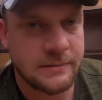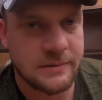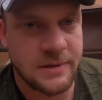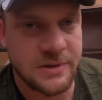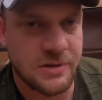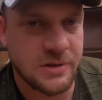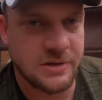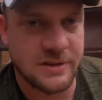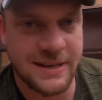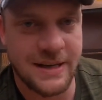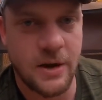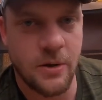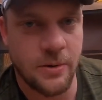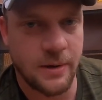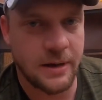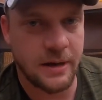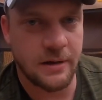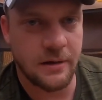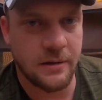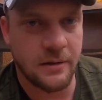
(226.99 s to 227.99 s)
This isn't
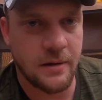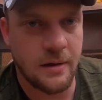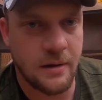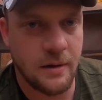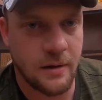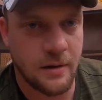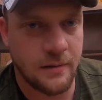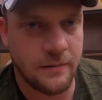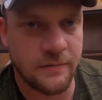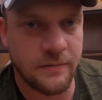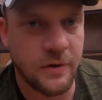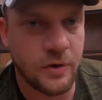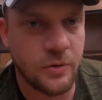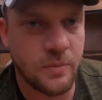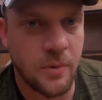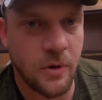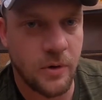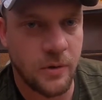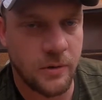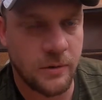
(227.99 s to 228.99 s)
going in her
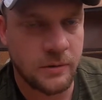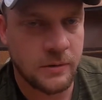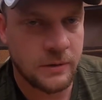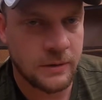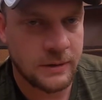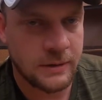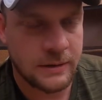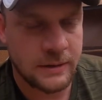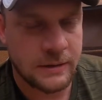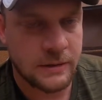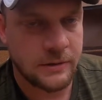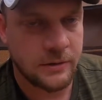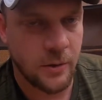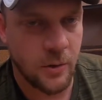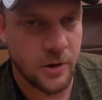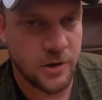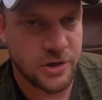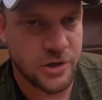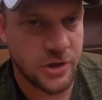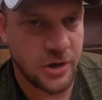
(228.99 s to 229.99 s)
food bowl,
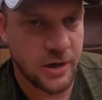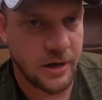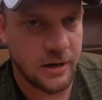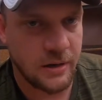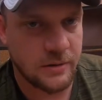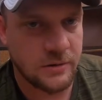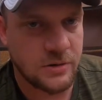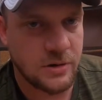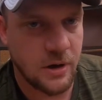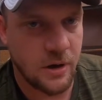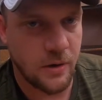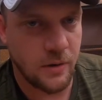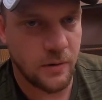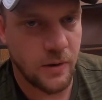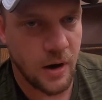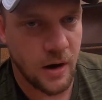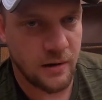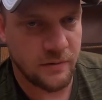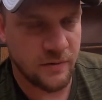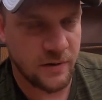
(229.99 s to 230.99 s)
nor should it.
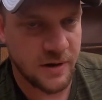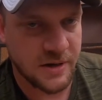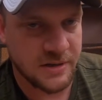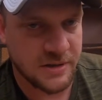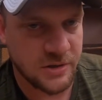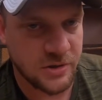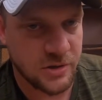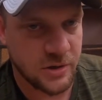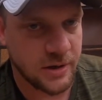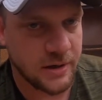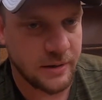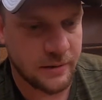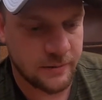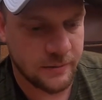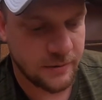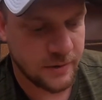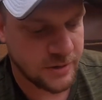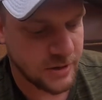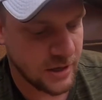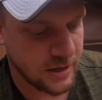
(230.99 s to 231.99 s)
So offer it as a treat.
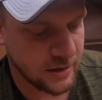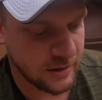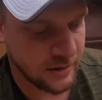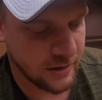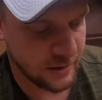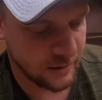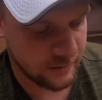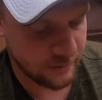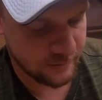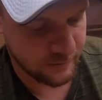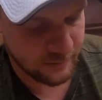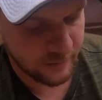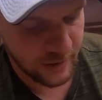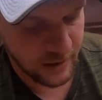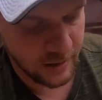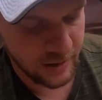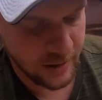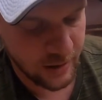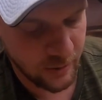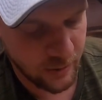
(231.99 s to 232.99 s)
We're talking like,
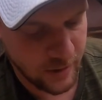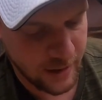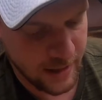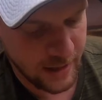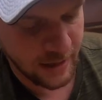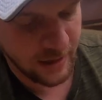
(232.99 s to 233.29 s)
let her eat one